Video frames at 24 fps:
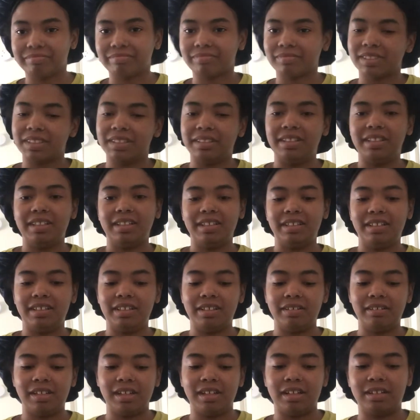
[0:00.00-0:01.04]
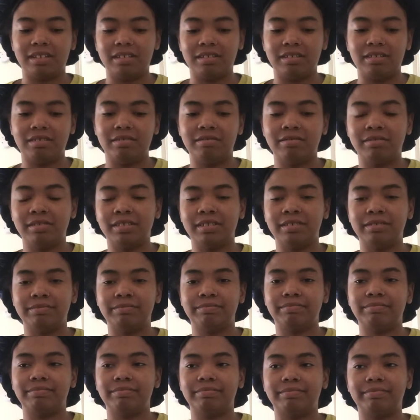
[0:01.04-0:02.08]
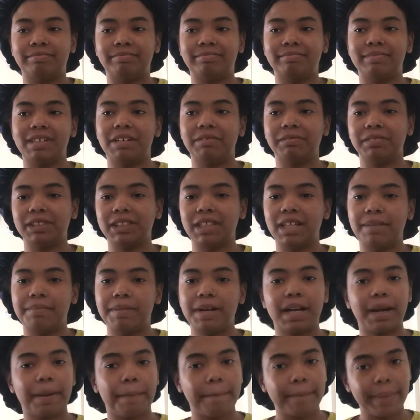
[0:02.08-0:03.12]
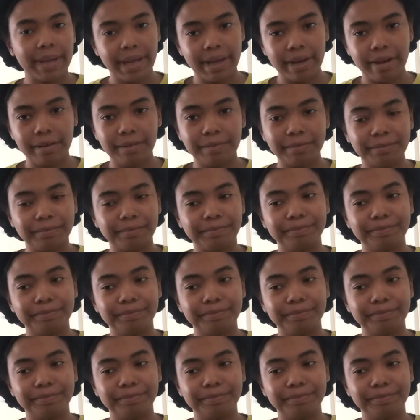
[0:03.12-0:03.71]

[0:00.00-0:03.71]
yeah, he came knocking on the door. I was saved by the bell.